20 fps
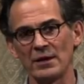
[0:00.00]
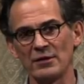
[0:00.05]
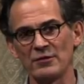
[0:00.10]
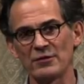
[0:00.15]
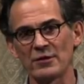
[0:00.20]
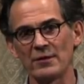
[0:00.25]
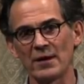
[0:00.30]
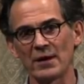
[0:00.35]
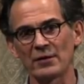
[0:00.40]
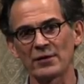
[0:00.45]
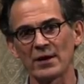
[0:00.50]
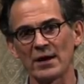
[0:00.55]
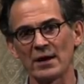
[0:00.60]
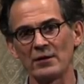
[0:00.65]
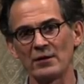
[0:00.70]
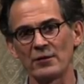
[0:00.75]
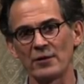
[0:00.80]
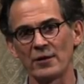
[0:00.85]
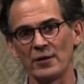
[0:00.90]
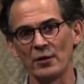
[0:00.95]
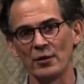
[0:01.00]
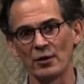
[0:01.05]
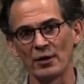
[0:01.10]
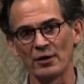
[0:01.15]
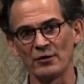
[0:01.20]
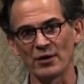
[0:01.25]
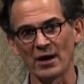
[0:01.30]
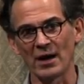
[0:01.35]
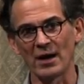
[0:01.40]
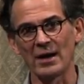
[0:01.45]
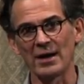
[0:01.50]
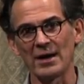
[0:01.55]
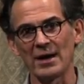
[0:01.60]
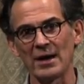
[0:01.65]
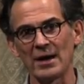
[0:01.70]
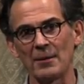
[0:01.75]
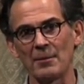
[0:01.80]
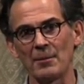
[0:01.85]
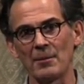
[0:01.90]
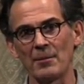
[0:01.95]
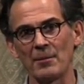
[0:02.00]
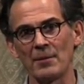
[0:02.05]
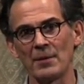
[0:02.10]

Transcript: each of us has, the knowledge I am,